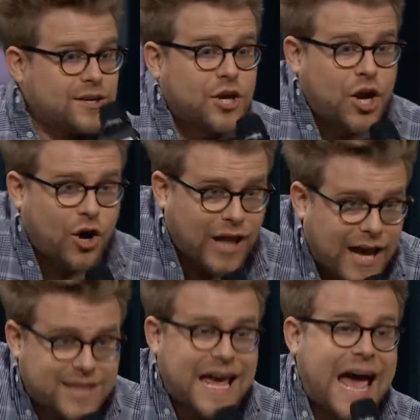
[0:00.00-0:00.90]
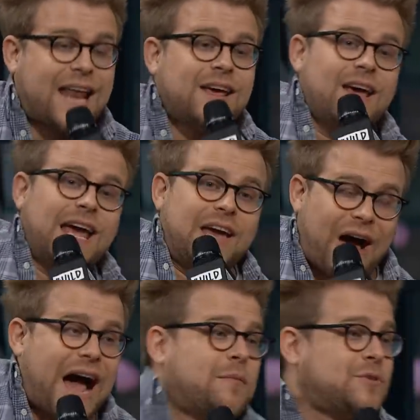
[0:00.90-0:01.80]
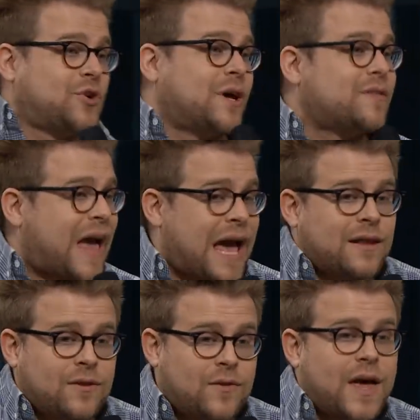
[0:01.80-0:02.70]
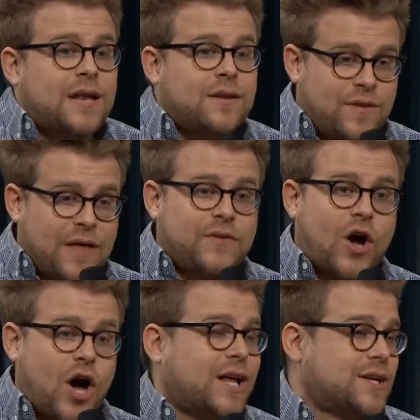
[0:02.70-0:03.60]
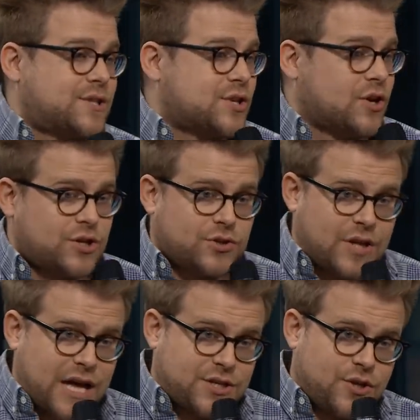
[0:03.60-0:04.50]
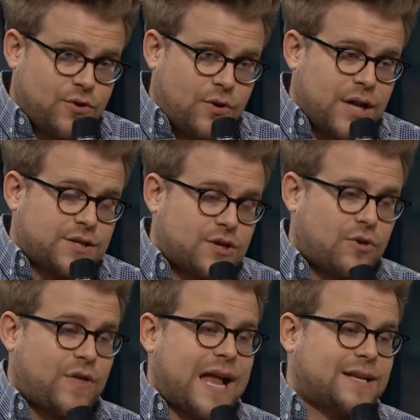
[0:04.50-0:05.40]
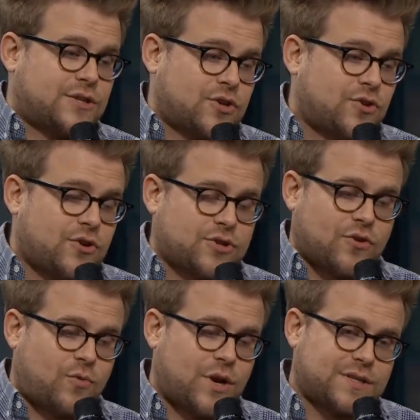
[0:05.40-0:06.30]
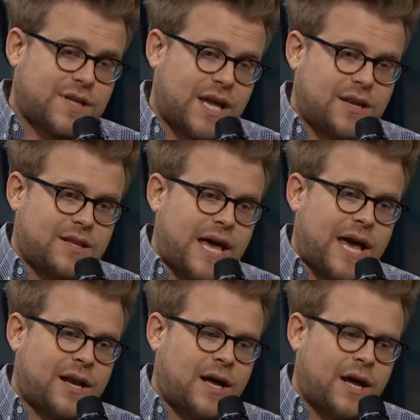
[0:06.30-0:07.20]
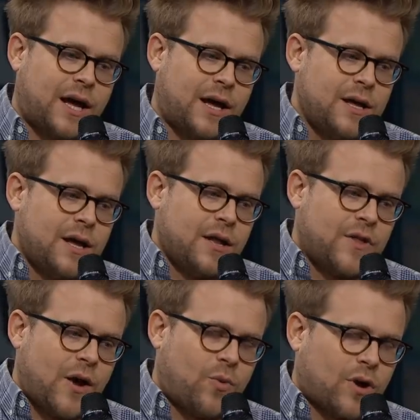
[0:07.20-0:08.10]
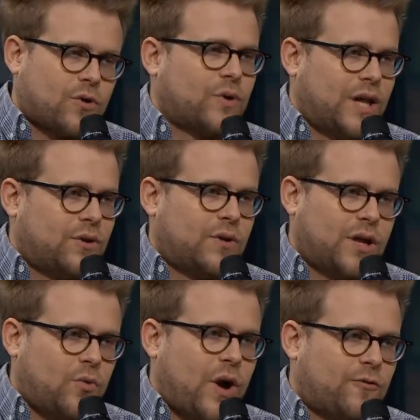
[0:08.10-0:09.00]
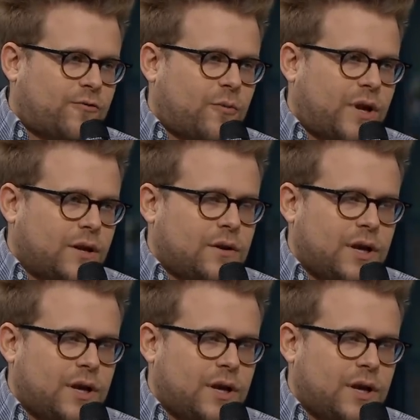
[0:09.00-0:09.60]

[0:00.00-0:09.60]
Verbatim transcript: You know, like that. If I'm doing that, then then the audience is going to do that too. And so that, so those are the ones that that uh, that work really, really well for me.